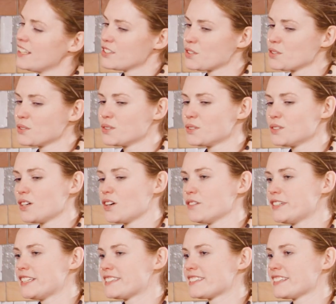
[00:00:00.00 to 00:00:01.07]
So
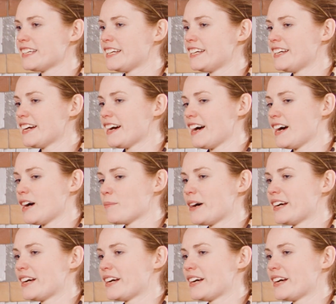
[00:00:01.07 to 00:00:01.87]
obviously, um,